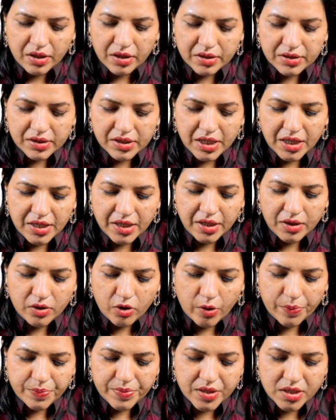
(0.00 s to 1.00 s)
seen in
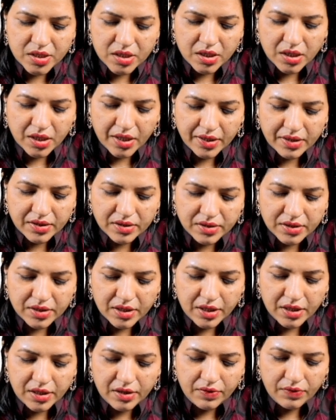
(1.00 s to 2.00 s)

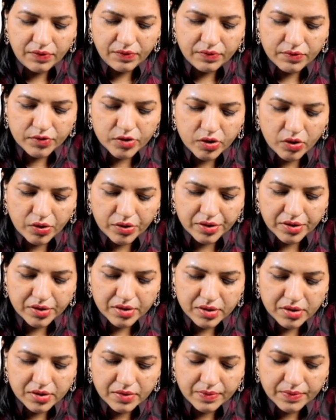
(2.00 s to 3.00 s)
obstructive
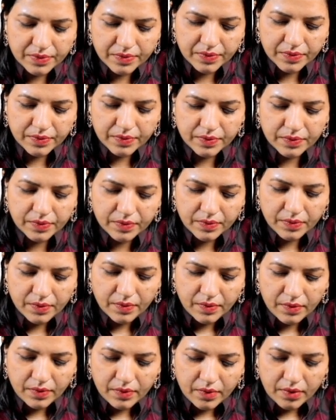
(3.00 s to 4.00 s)
jaundice.
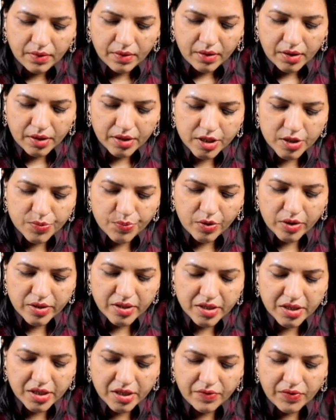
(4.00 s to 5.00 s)
It is
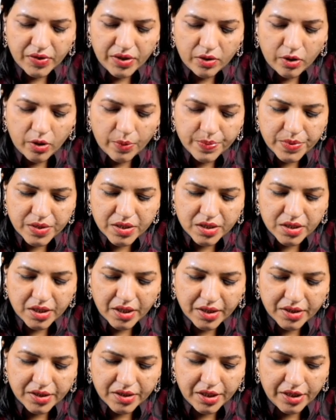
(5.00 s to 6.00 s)
positive in
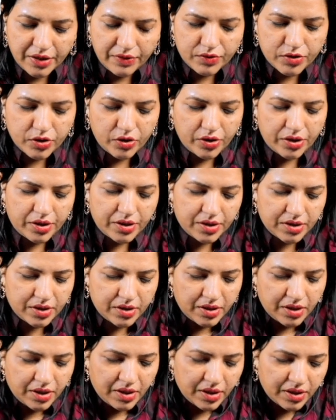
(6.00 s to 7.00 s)
obstructive jaundice.
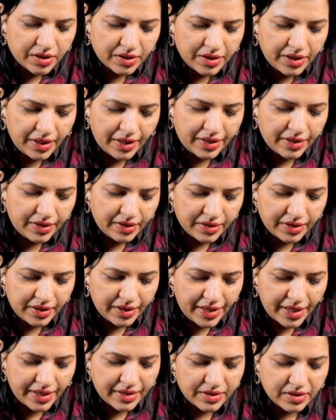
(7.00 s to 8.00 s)
Then the
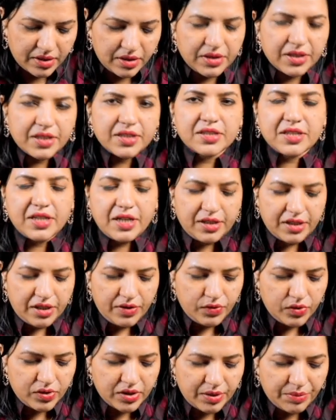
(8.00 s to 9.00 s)
next test, I'll give
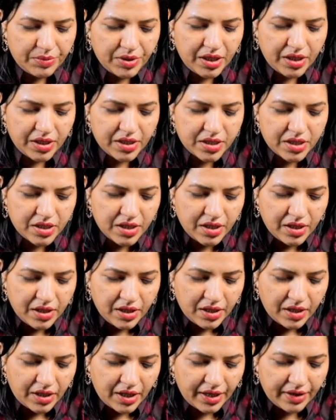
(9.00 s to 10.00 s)
you some hint.
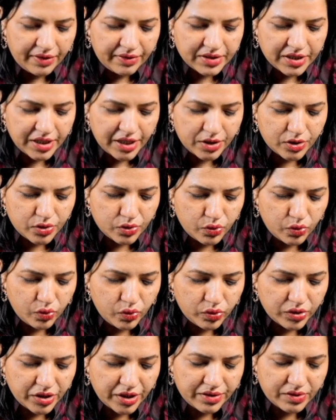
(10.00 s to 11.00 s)
I will take
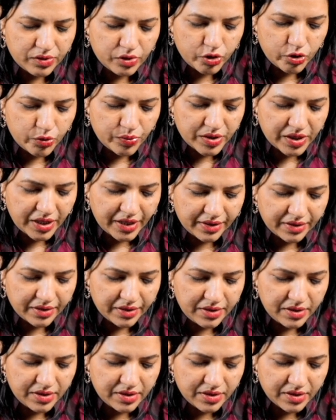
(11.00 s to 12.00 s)
two test tubes like
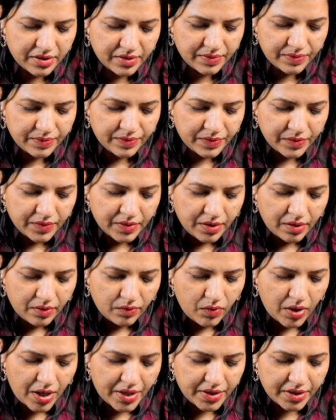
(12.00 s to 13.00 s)
this.
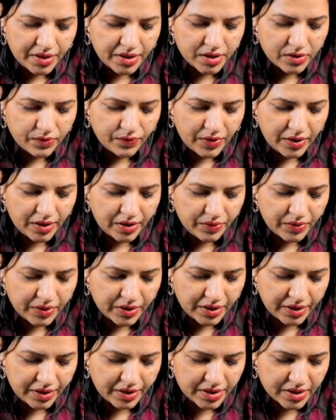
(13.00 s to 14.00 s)
One is filled
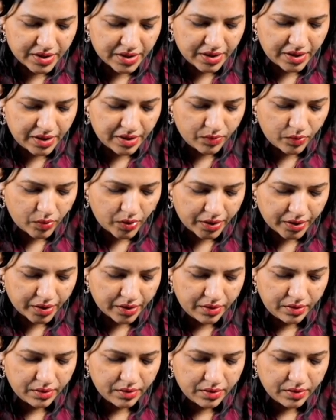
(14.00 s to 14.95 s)
with distilled water,